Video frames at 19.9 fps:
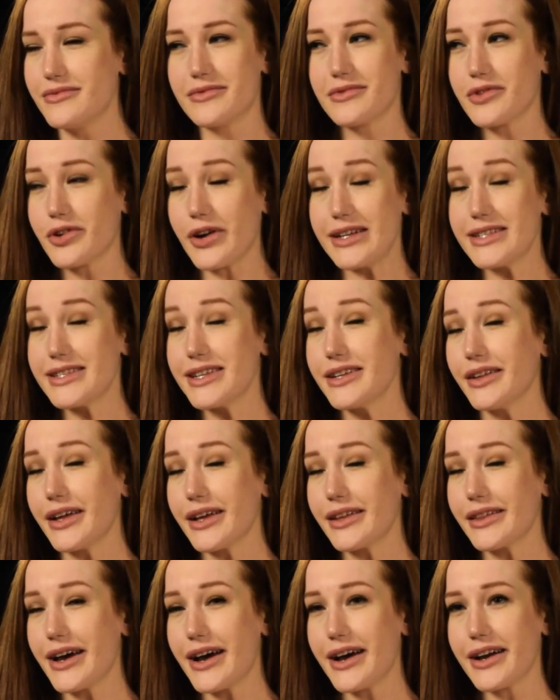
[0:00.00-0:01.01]
crazy
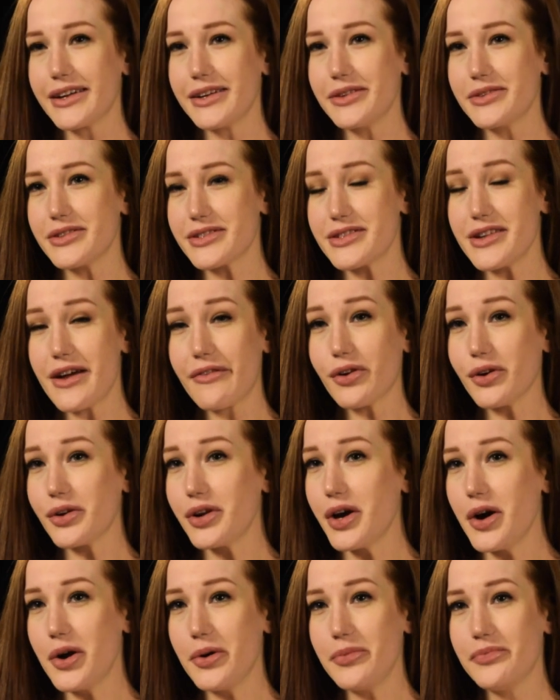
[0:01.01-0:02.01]
like that. You just never
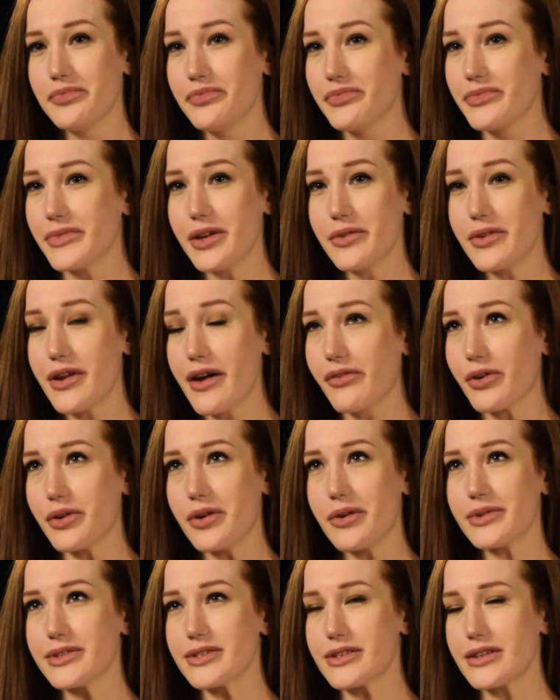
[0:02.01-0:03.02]
know. You never
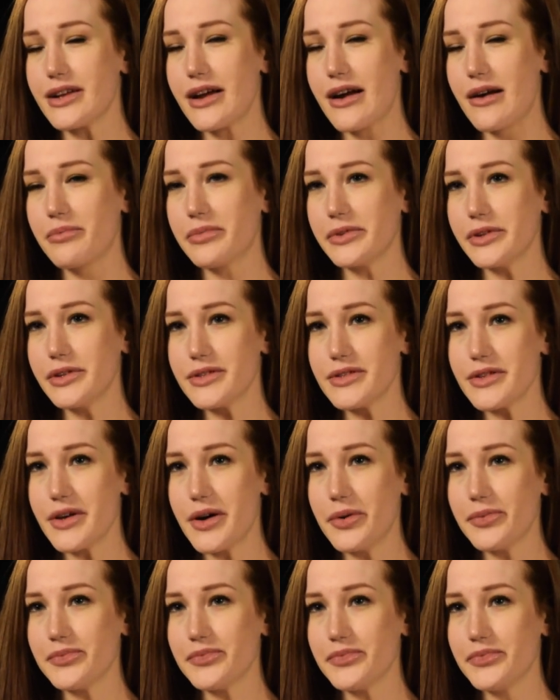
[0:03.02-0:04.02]
know what's going to happen.
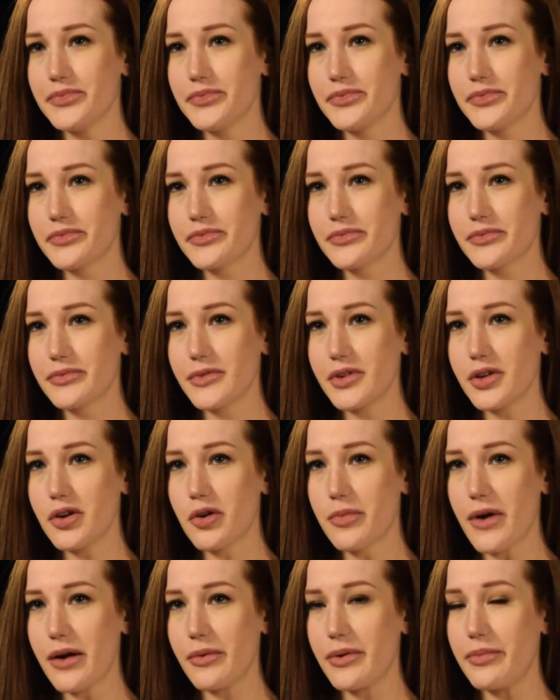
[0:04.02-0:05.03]
So you'll
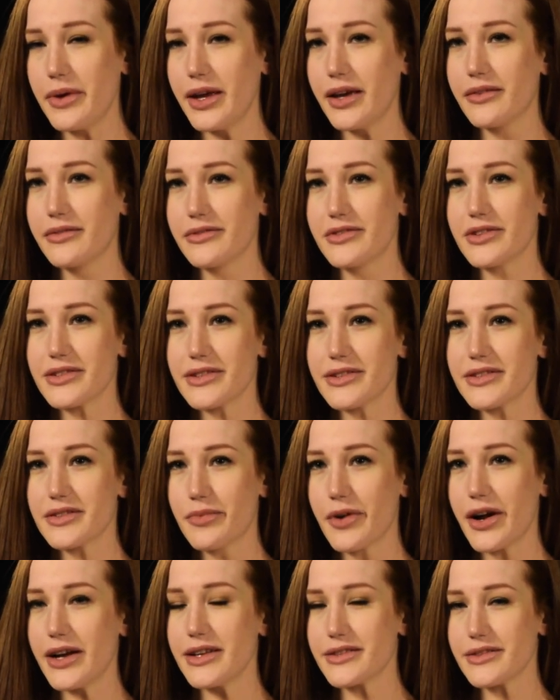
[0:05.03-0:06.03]
probably be just as
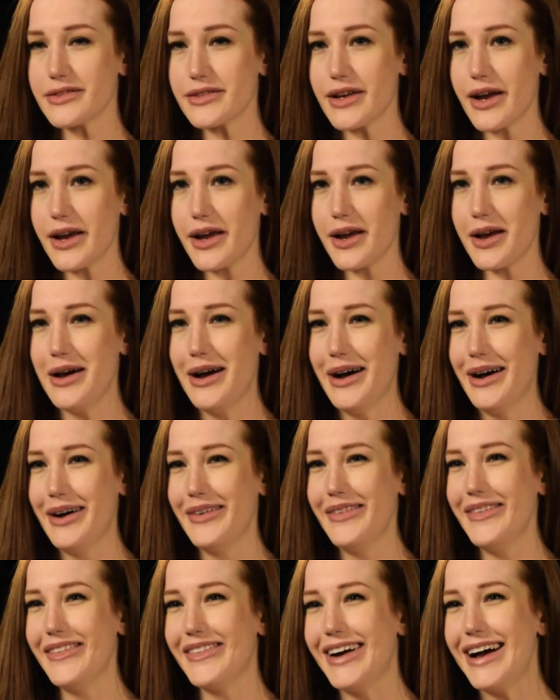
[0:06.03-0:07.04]
surprised as I am
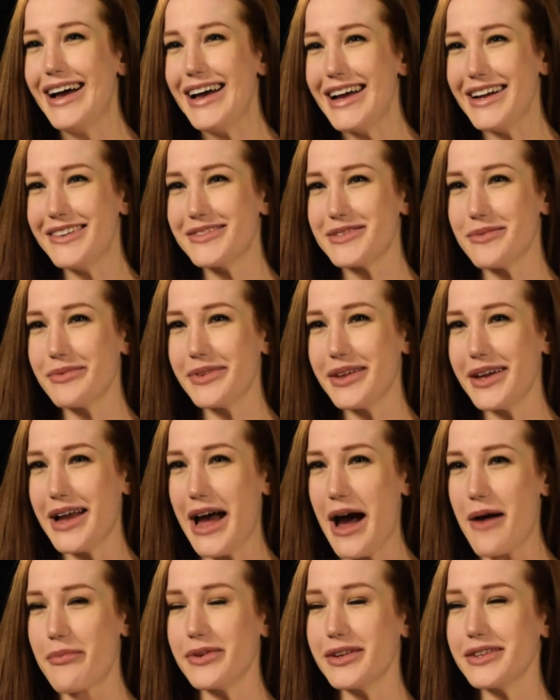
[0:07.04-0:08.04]
if something
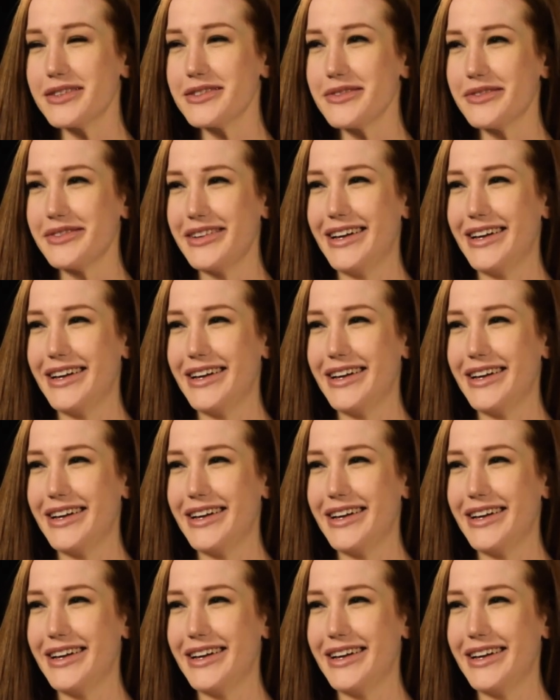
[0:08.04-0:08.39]
happens.